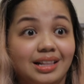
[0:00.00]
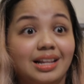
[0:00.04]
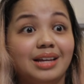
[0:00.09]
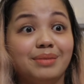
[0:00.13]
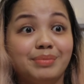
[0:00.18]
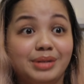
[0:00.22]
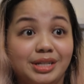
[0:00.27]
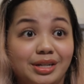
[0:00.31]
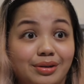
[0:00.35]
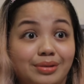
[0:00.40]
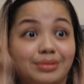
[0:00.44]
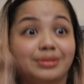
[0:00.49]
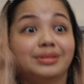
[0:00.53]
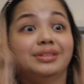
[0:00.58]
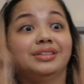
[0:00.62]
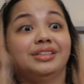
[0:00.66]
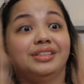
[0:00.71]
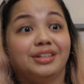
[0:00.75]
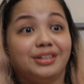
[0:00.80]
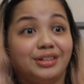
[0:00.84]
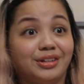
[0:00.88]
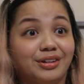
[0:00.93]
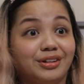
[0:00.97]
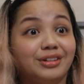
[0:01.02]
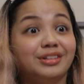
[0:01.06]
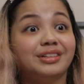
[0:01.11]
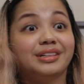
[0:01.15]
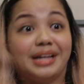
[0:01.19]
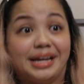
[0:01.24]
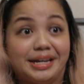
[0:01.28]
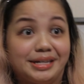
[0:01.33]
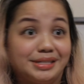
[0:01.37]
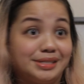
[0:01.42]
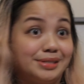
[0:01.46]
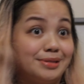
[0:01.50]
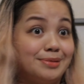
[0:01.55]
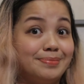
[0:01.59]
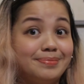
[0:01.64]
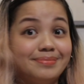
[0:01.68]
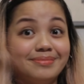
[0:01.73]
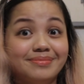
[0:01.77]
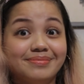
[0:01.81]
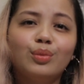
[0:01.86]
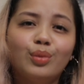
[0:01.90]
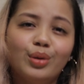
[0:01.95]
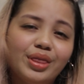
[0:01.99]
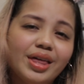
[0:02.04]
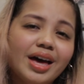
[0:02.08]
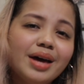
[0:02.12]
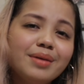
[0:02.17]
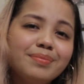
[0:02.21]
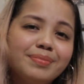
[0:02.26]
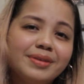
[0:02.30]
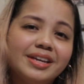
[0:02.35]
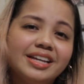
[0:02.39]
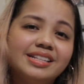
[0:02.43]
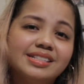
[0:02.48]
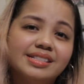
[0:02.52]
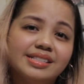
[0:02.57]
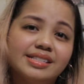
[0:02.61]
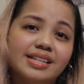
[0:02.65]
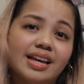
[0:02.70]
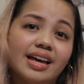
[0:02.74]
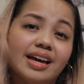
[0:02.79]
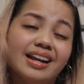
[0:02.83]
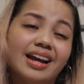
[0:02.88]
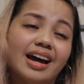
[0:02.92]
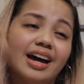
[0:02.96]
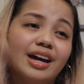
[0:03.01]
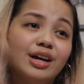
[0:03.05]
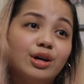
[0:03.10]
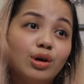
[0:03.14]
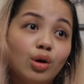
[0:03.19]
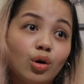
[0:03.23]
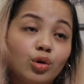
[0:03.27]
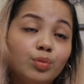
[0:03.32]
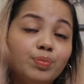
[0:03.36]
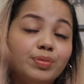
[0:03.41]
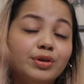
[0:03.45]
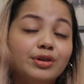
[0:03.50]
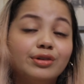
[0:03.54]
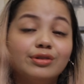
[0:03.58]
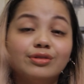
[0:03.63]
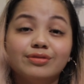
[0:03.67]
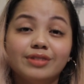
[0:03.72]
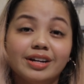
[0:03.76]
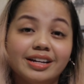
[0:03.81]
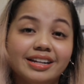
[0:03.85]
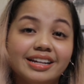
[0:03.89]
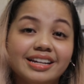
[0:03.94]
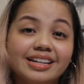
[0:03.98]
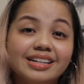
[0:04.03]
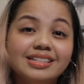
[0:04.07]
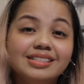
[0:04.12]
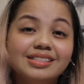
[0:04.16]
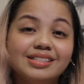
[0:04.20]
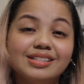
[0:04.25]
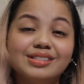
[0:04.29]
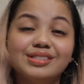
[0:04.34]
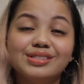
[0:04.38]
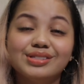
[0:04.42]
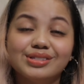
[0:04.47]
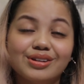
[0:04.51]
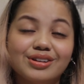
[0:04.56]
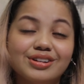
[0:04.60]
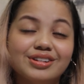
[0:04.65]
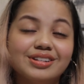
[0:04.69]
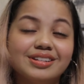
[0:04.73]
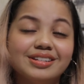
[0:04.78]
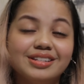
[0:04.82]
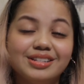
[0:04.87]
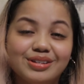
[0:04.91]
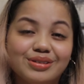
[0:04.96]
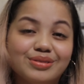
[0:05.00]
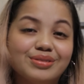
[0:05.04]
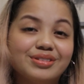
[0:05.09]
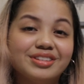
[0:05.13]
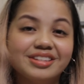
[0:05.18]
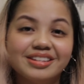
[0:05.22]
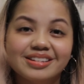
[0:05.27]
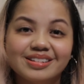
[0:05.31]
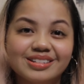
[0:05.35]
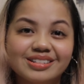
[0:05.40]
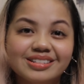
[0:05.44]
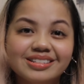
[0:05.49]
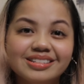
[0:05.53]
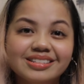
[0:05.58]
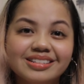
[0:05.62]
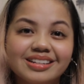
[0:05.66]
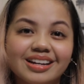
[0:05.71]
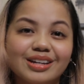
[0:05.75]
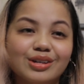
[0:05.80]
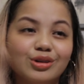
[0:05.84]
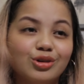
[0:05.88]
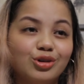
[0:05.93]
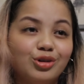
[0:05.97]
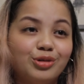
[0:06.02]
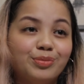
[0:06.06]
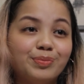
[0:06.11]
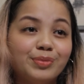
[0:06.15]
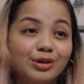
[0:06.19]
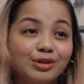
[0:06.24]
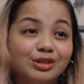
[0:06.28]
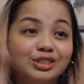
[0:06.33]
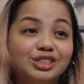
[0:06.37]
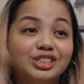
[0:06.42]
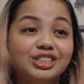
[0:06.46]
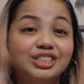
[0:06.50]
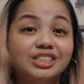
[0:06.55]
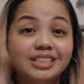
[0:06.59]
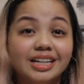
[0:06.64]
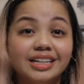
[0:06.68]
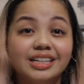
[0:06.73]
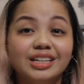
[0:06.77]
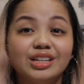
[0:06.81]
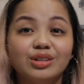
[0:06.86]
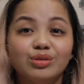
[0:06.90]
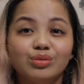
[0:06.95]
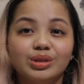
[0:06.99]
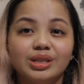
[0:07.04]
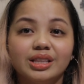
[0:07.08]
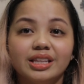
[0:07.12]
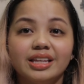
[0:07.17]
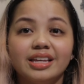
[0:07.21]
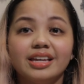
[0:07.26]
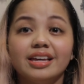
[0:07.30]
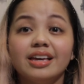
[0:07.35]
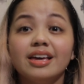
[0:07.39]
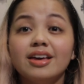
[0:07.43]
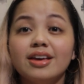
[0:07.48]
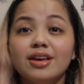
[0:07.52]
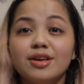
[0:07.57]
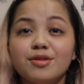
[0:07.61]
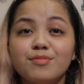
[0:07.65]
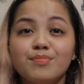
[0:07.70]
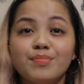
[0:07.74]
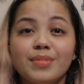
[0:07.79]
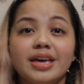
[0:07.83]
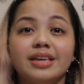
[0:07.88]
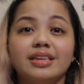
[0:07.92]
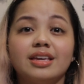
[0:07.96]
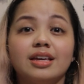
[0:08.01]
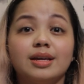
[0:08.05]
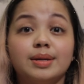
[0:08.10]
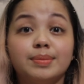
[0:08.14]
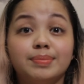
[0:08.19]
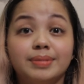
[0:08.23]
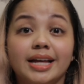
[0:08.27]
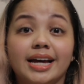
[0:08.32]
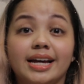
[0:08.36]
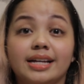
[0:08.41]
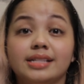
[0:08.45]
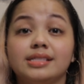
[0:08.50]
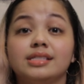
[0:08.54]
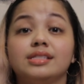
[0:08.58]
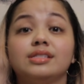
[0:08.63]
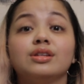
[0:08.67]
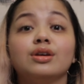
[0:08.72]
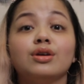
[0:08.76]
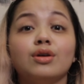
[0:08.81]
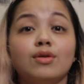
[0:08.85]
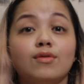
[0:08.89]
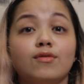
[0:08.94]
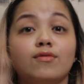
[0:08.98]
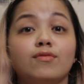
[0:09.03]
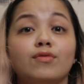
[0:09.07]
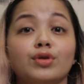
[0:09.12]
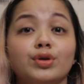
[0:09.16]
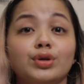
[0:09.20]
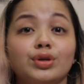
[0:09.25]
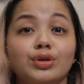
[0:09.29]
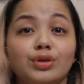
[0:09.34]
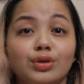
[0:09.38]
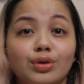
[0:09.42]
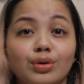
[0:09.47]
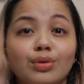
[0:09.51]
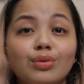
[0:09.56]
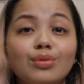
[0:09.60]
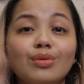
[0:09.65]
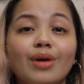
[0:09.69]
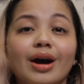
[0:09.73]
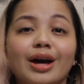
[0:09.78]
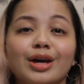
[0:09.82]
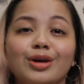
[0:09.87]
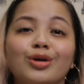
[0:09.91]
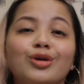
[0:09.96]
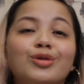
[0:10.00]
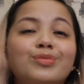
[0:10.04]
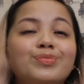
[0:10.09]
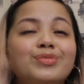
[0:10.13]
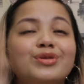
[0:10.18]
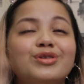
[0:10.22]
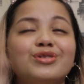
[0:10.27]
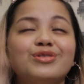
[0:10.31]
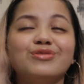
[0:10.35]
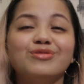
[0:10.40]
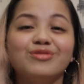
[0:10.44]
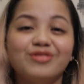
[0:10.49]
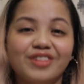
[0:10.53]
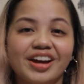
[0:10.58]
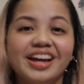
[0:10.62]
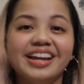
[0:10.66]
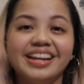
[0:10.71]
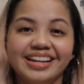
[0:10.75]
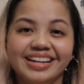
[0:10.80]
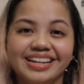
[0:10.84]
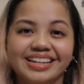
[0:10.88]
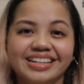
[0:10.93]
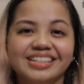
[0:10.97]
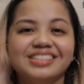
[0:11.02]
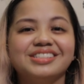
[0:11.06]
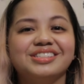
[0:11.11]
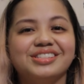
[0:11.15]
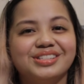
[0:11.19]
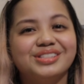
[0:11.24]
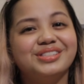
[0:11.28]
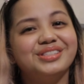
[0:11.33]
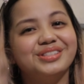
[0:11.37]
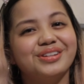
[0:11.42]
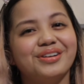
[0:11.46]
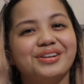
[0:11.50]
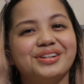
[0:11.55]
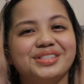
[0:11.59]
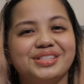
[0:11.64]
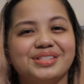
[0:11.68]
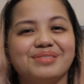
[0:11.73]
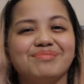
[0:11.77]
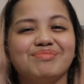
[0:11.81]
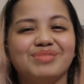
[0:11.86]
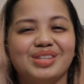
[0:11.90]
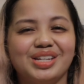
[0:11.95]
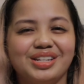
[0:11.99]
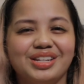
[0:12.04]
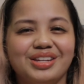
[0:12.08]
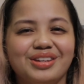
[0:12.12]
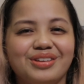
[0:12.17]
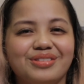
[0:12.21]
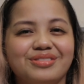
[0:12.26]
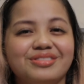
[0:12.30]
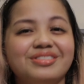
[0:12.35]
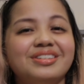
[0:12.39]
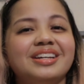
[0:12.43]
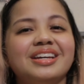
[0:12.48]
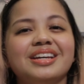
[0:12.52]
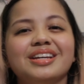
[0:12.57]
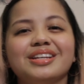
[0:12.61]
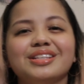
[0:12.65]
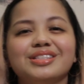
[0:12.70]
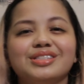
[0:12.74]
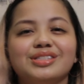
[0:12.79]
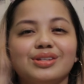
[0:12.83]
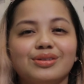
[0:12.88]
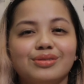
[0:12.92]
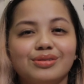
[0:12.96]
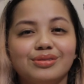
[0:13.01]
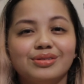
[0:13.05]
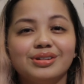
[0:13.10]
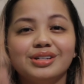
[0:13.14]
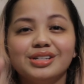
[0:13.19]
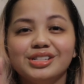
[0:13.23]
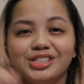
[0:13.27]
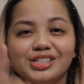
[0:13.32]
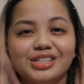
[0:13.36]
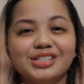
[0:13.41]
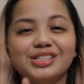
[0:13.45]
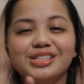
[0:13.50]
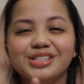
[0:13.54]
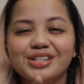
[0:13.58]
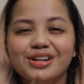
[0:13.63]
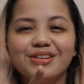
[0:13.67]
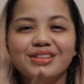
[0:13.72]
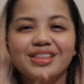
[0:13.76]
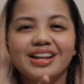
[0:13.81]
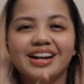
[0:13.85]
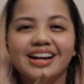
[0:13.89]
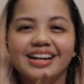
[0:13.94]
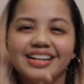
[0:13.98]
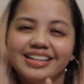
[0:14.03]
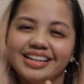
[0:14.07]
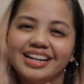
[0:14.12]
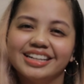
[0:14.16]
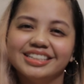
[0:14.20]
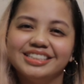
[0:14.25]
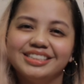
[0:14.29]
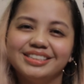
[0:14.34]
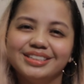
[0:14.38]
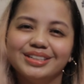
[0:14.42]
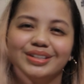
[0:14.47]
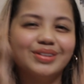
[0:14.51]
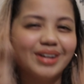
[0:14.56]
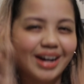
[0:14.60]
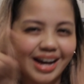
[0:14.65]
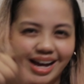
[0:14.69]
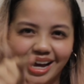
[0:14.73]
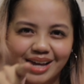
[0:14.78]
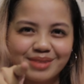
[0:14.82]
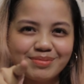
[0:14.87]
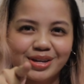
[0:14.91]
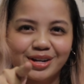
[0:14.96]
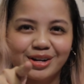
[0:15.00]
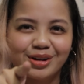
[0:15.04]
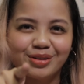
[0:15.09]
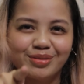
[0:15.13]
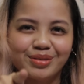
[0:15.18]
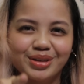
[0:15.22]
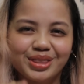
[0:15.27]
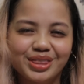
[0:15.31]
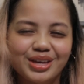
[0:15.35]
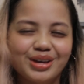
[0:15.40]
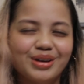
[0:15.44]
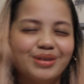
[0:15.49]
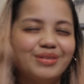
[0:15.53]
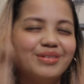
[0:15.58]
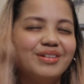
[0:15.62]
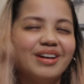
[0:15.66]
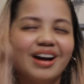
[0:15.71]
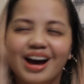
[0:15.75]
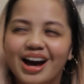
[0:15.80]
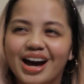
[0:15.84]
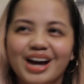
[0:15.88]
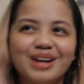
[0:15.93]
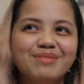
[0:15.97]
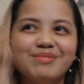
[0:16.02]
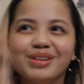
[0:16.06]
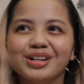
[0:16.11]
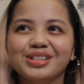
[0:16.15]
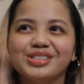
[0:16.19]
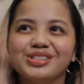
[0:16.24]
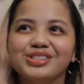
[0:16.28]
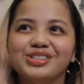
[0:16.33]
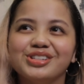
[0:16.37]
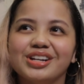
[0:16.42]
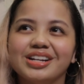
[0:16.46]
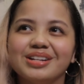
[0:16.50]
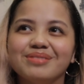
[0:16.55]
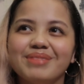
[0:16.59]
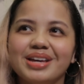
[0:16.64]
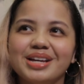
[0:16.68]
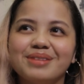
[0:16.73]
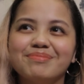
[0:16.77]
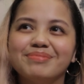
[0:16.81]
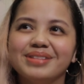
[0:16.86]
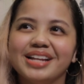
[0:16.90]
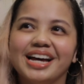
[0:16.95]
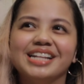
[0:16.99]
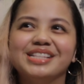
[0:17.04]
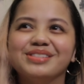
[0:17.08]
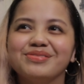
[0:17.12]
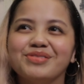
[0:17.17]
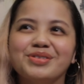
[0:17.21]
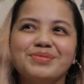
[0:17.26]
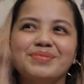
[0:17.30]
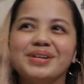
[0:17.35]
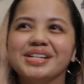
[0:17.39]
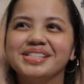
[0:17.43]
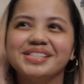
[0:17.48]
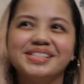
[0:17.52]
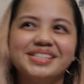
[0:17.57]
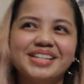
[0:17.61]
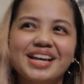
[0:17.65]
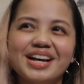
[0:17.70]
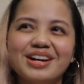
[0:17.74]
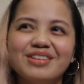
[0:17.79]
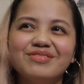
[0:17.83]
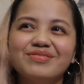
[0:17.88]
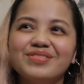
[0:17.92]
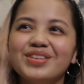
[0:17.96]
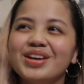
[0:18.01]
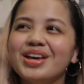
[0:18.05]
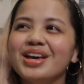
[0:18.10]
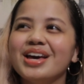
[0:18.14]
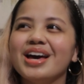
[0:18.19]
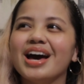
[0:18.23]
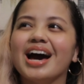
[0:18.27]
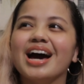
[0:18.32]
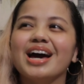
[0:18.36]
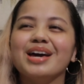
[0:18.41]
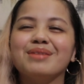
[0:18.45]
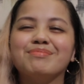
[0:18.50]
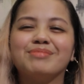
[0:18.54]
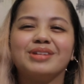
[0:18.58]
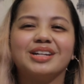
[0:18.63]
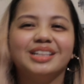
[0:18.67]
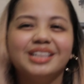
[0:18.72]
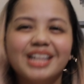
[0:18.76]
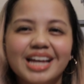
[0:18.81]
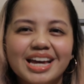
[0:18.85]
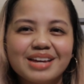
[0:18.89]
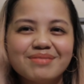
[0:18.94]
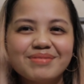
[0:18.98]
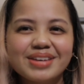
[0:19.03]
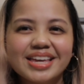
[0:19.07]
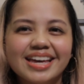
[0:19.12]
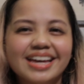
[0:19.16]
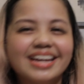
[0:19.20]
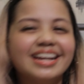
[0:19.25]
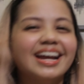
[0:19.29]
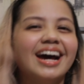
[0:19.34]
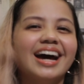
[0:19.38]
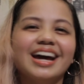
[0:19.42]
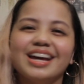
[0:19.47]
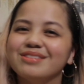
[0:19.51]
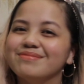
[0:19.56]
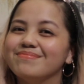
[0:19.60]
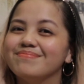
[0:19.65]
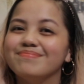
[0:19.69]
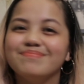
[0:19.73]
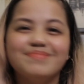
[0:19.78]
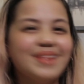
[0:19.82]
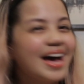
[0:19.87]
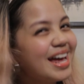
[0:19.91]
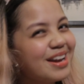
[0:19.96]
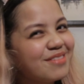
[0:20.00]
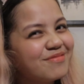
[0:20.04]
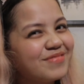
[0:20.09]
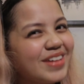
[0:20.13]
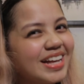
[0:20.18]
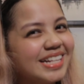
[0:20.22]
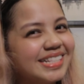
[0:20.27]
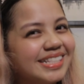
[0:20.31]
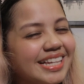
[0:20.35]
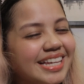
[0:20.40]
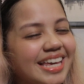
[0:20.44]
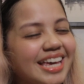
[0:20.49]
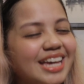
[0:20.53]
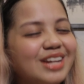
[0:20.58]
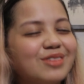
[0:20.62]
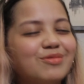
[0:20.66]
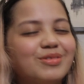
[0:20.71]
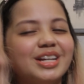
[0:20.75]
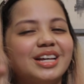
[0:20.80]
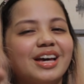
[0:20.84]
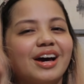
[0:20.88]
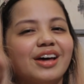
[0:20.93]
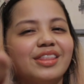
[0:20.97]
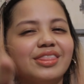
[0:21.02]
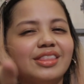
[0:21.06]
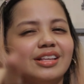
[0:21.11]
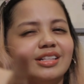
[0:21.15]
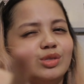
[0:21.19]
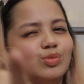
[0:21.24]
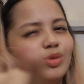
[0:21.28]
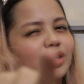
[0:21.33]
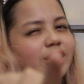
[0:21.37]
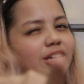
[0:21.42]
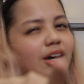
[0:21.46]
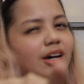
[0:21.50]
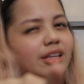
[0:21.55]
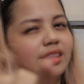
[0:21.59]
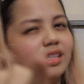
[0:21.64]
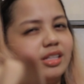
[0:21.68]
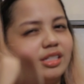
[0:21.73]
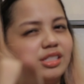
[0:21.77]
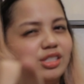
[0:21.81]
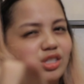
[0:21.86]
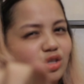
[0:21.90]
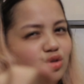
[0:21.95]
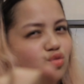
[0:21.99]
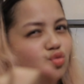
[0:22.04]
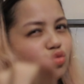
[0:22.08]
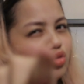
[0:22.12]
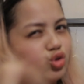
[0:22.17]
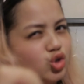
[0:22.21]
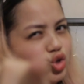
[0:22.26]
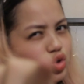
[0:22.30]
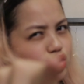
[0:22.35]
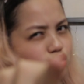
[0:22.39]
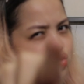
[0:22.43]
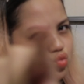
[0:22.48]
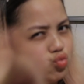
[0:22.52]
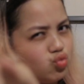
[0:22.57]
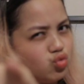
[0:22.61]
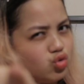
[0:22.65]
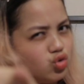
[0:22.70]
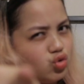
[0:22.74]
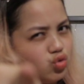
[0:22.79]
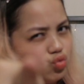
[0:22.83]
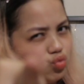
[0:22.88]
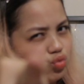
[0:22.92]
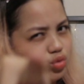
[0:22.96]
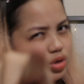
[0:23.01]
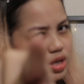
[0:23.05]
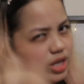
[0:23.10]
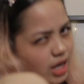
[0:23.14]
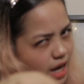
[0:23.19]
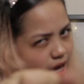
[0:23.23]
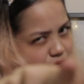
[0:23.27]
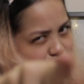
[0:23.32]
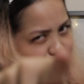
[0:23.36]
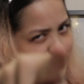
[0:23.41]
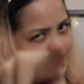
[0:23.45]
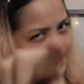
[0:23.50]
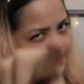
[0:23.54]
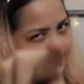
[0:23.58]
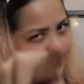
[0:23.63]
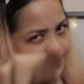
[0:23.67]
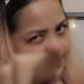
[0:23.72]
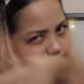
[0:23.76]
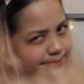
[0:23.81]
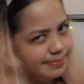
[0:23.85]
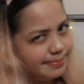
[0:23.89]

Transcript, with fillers: let me know. Your girl likes them. With that being said, I hope you're ready to start a new year. I hope you're genuinely making plans for you. I hope you're ready to start something new. So just know that I got you. I'm here with you. I'm also trying to make plans for myself. I'm claiming it. I am manifesting it. We got this. We got this. You, you, you got this.